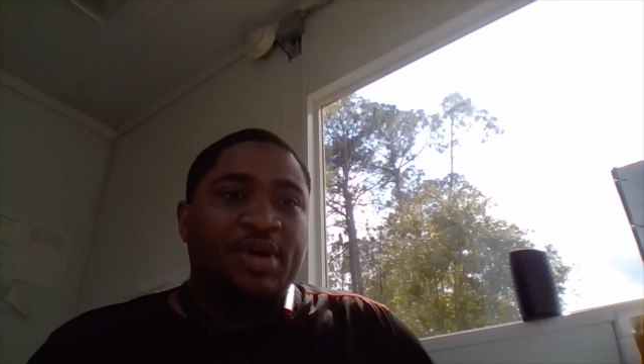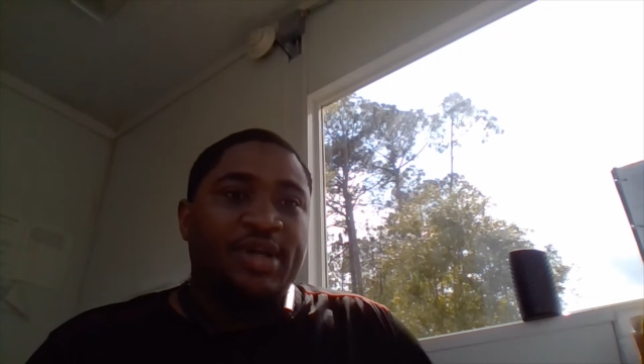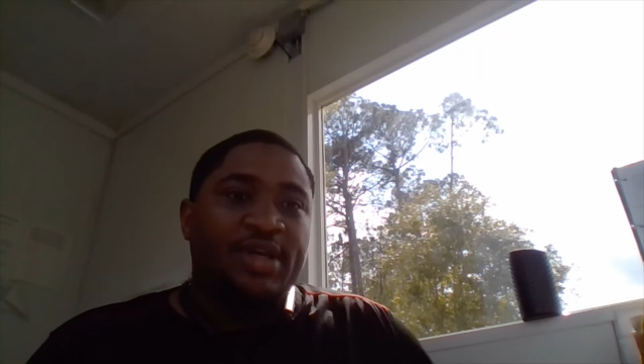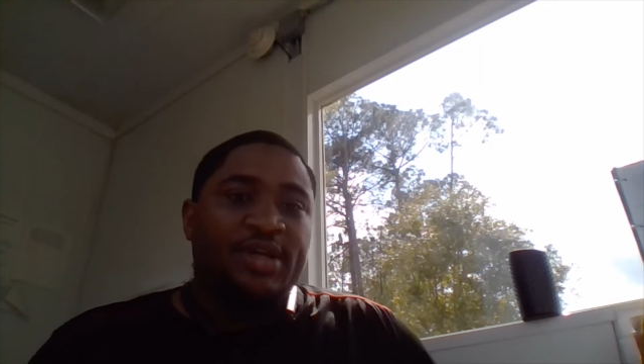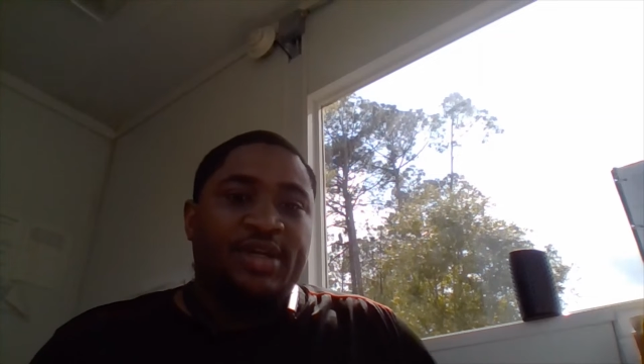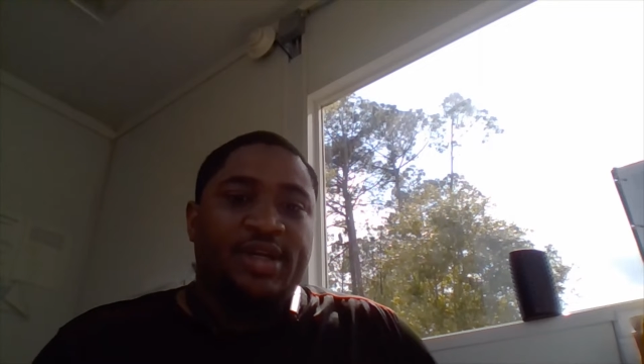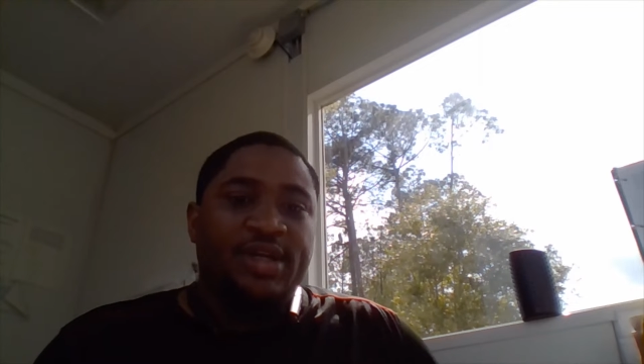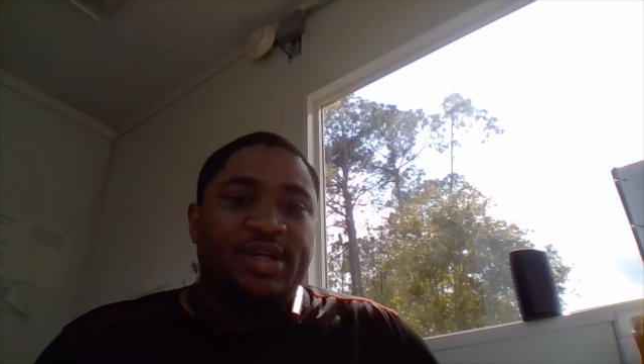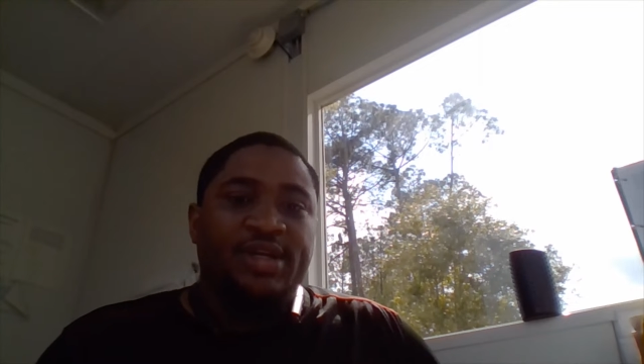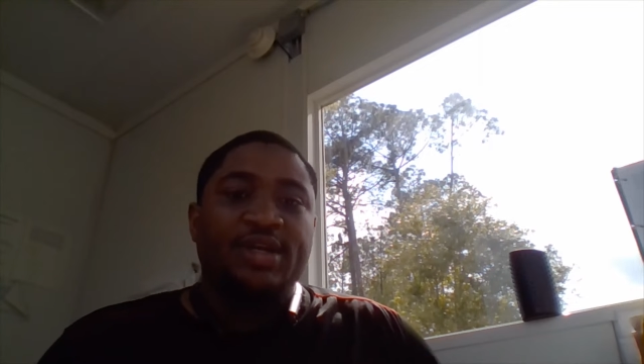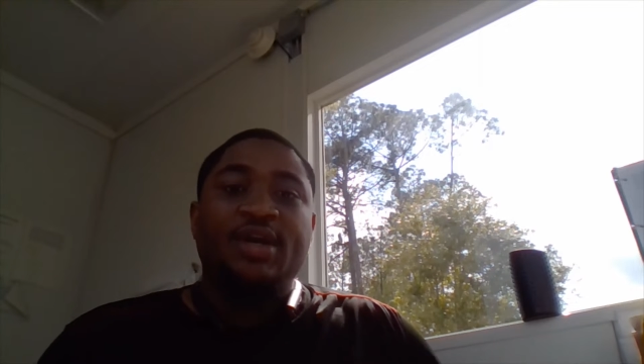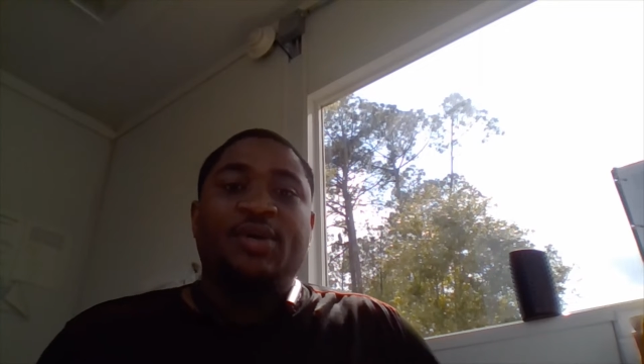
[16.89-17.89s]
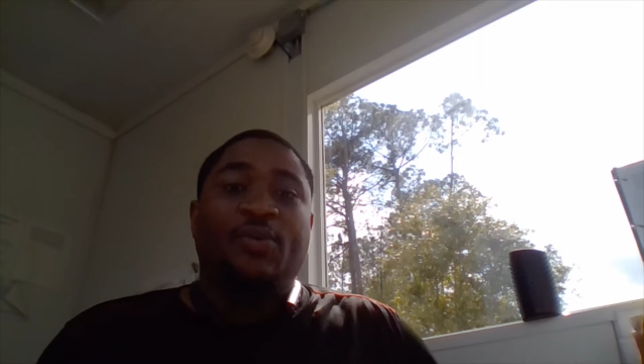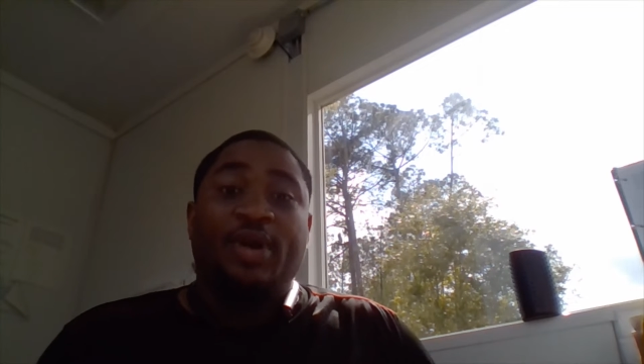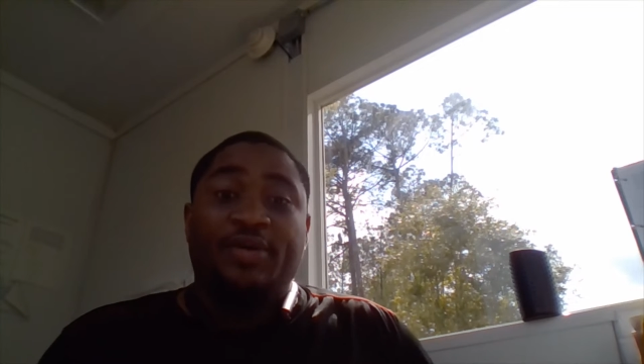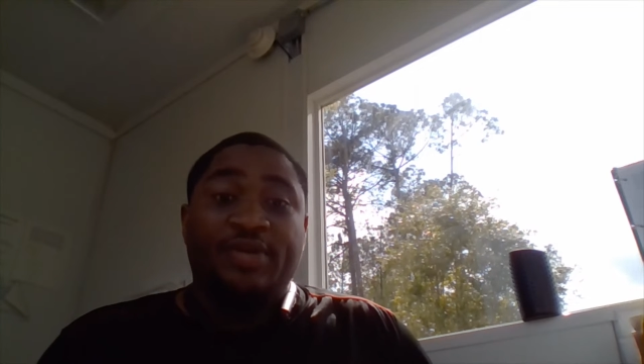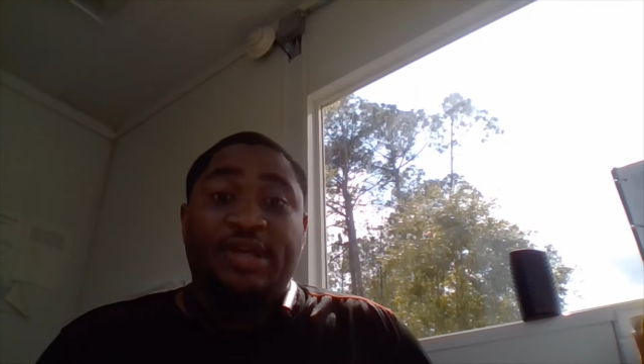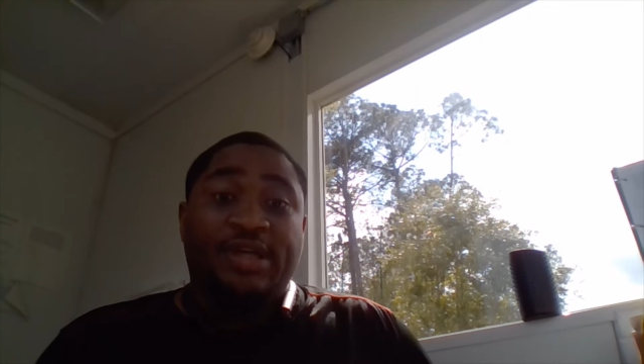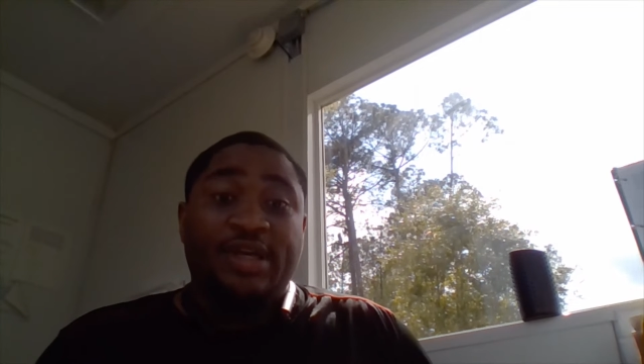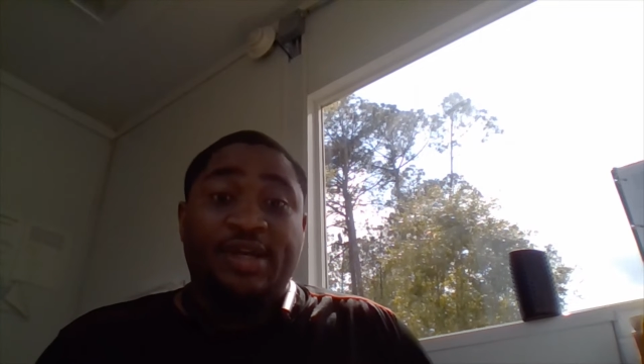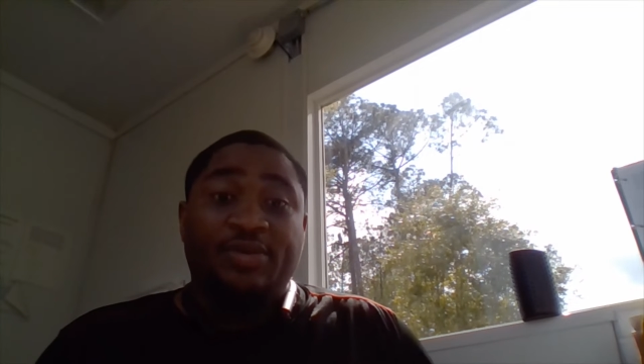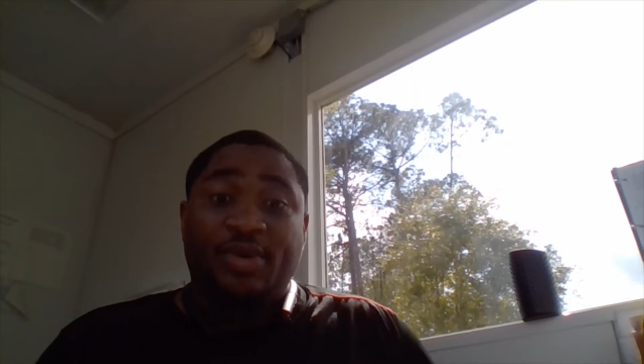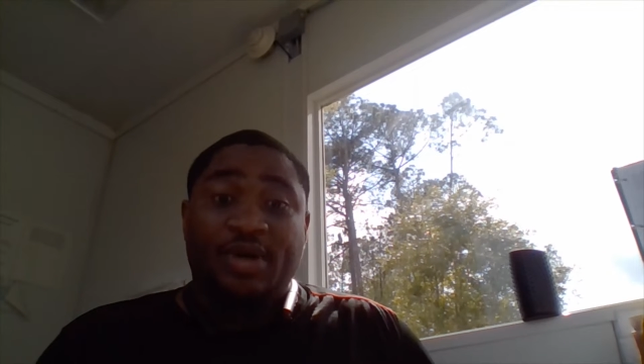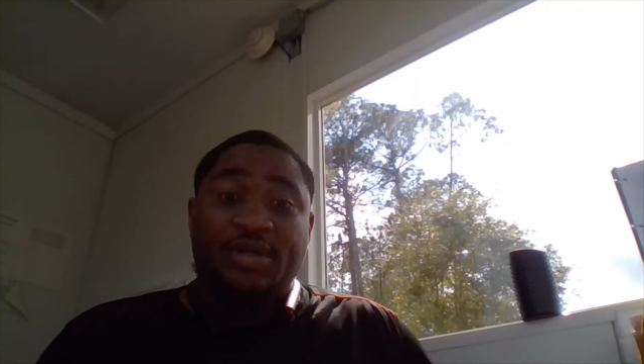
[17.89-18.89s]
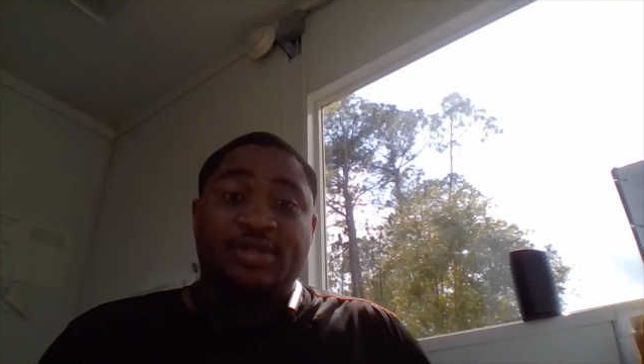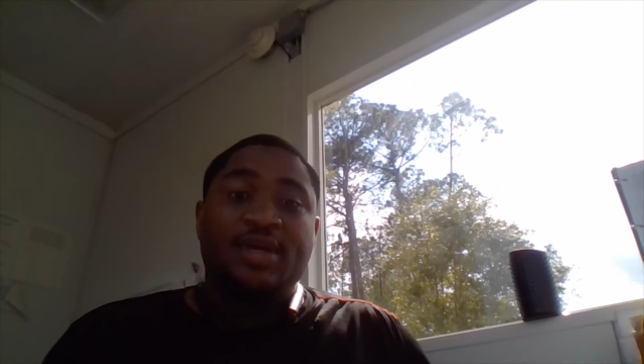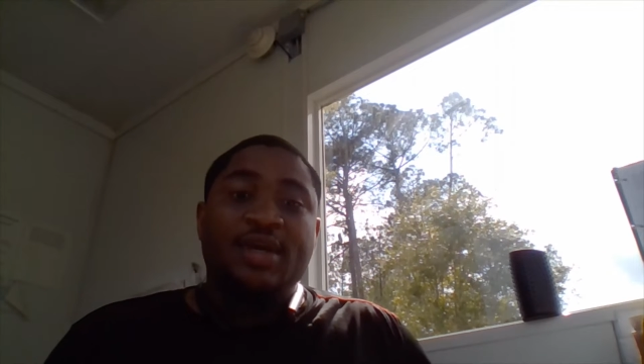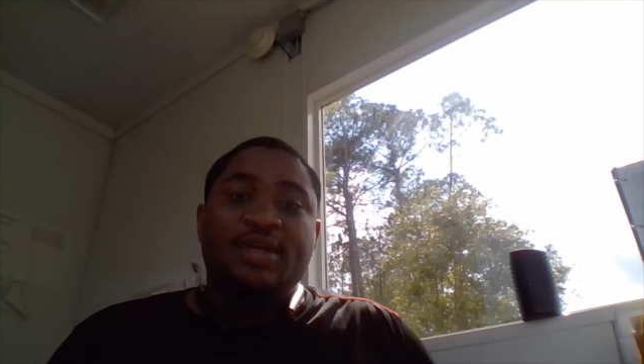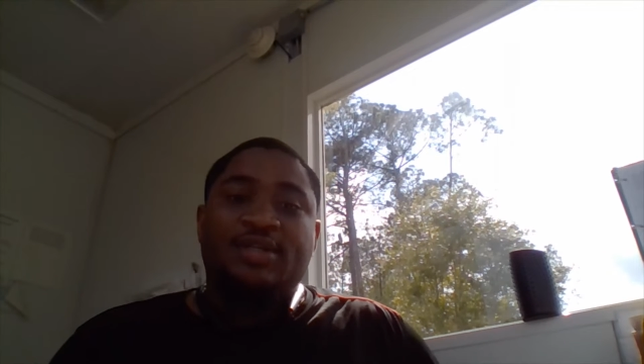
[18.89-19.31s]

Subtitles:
money in the kitty, whatever the kitty was.